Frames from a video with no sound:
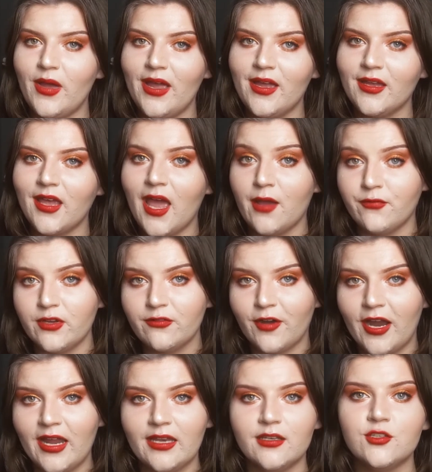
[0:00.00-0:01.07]
make Heavy
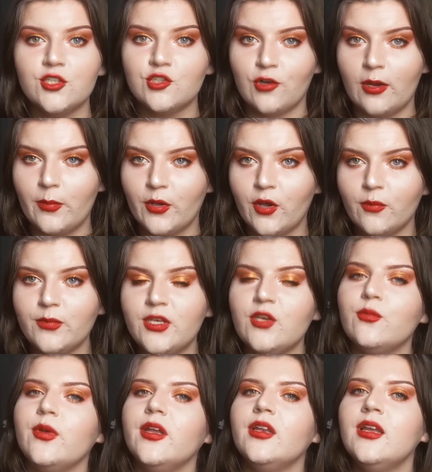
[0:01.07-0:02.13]
Rain, Detroit Become
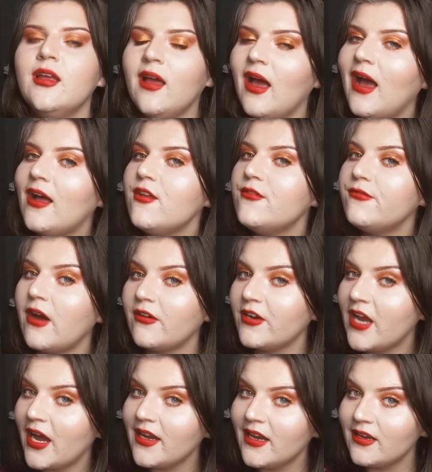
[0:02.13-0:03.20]
Human, and
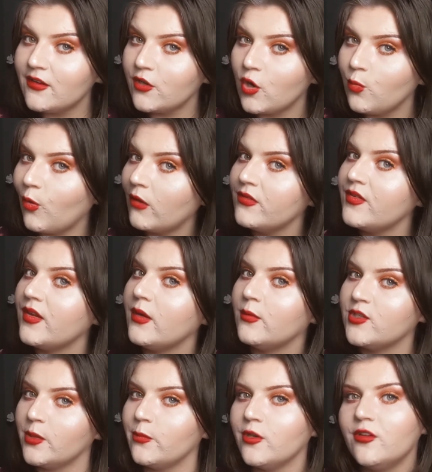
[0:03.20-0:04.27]
Fahrenheit Indigo Prophecy,
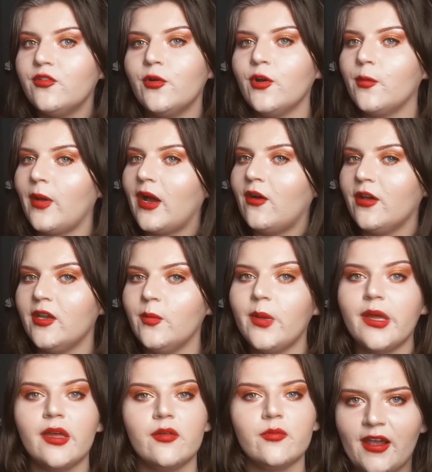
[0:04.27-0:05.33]
which I'm going to talk about in a
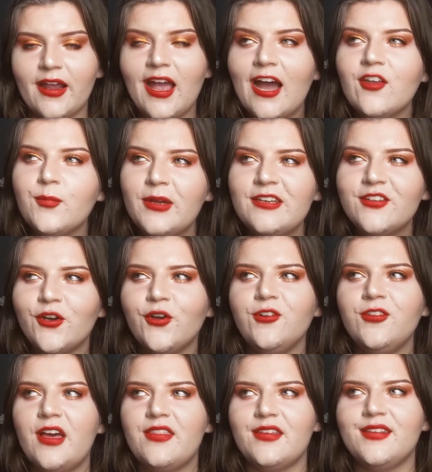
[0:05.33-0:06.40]
bit. I had been told
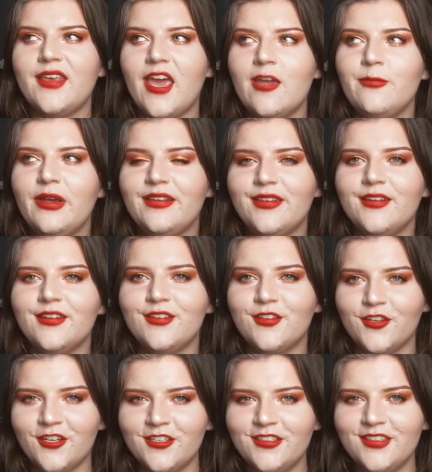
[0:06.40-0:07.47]
that this game isn't as
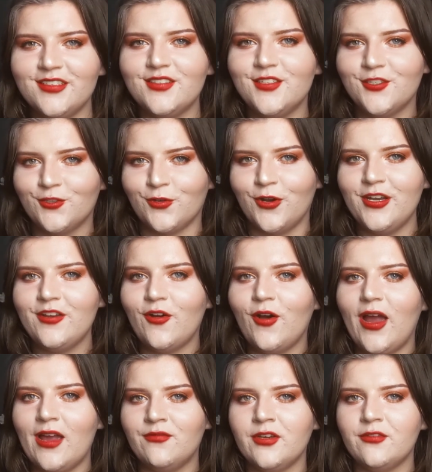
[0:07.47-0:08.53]
good as Detroit or
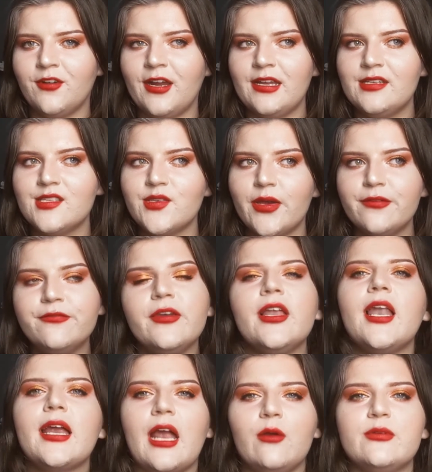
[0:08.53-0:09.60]
Heavy Rain, so I feel
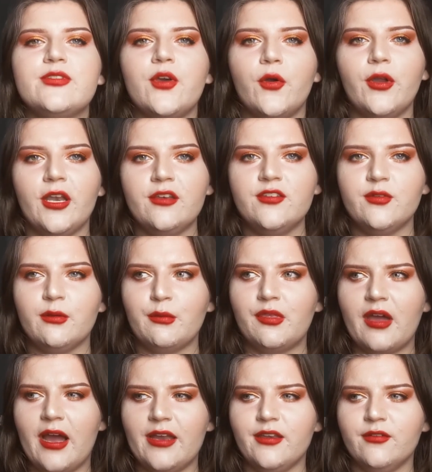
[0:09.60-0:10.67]
like I was going into it with
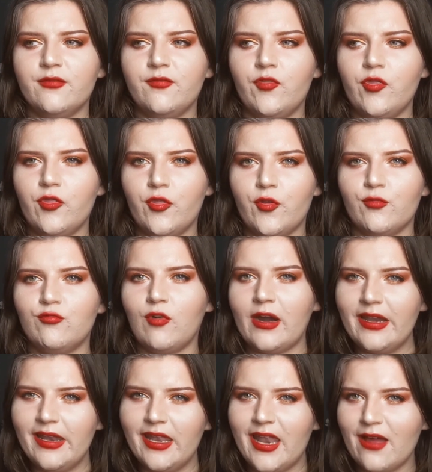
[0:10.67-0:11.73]
kind of the
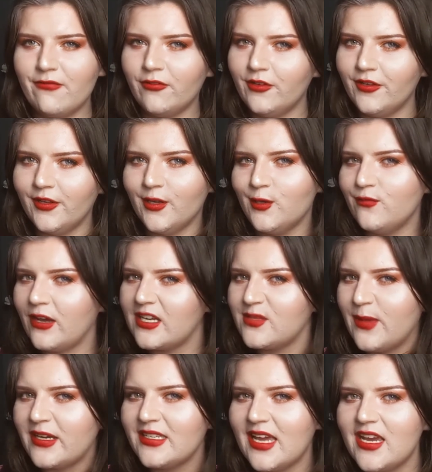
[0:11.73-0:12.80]
right level of
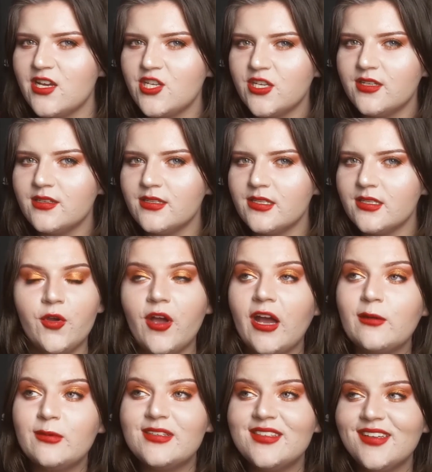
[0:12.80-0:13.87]
expectations, but
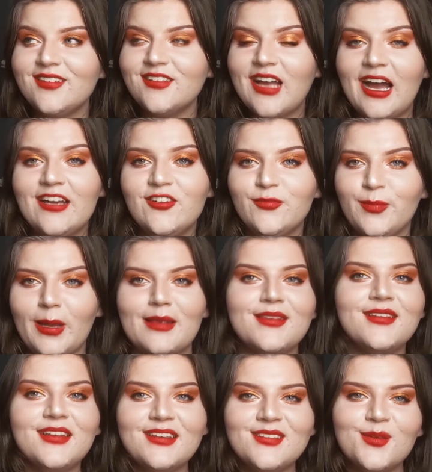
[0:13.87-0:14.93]
I was still kind of
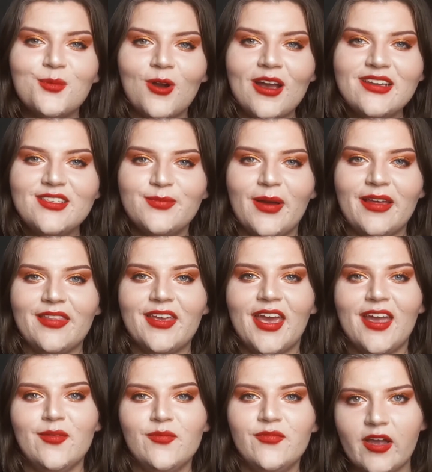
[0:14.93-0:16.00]
pleasantly surprised by the
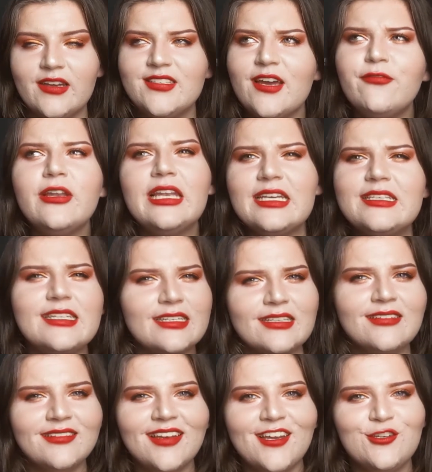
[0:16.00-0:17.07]
game. I definitely
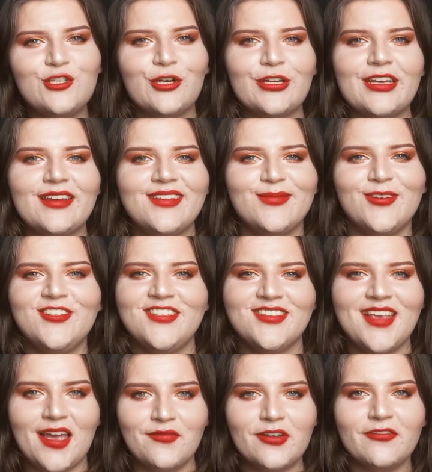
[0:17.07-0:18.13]
didn't enjoy it as much as
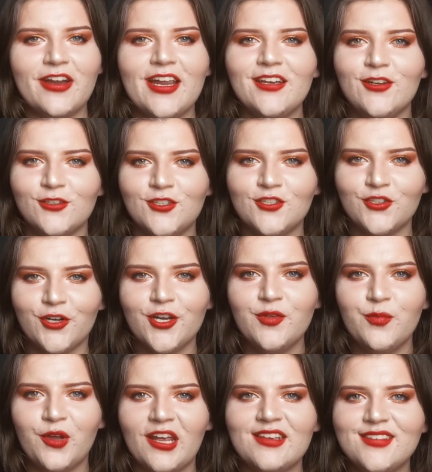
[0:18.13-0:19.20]
Heavy Rain or Detroit,
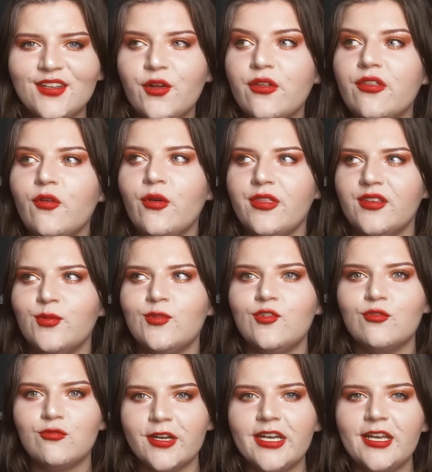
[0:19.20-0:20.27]
but I still thought this was
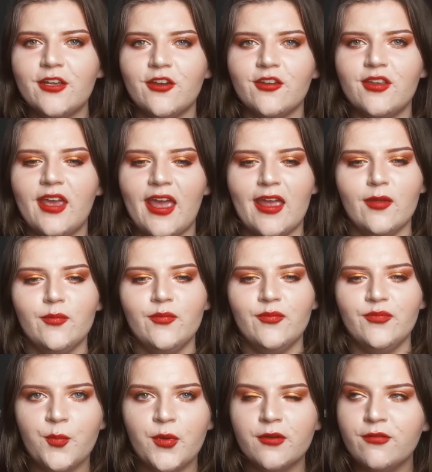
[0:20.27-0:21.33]
a really good game.
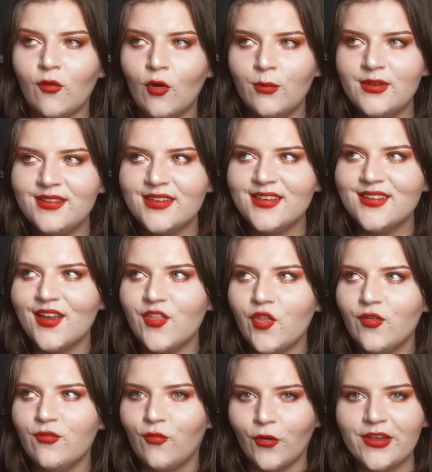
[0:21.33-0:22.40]
The performances and
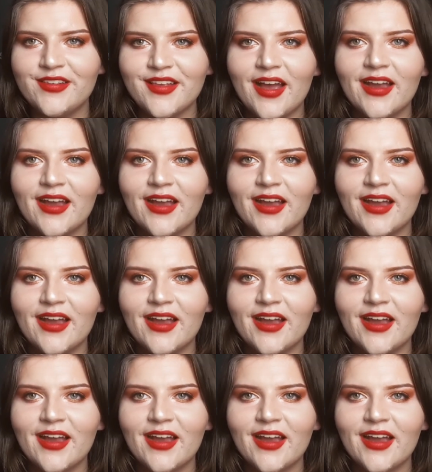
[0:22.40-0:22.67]
the voice